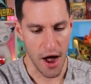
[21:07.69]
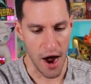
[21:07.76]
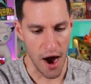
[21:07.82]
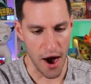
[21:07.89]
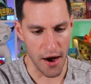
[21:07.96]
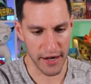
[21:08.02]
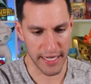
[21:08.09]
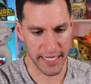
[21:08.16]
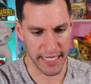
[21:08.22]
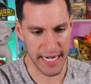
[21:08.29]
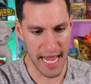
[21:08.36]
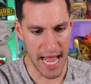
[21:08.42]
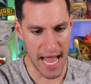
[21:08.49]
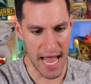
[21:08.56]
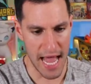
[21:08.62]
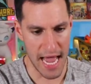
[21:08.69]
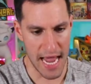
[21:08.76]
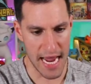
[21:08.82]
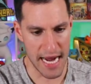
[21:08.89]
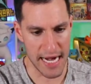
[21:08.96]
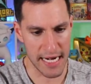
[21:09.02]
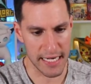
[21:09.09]

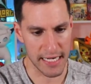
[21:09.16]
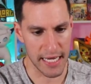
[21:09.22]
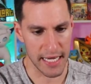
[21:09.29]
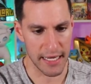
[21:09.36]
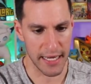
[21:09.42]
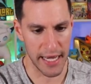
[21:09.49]
Arcanine,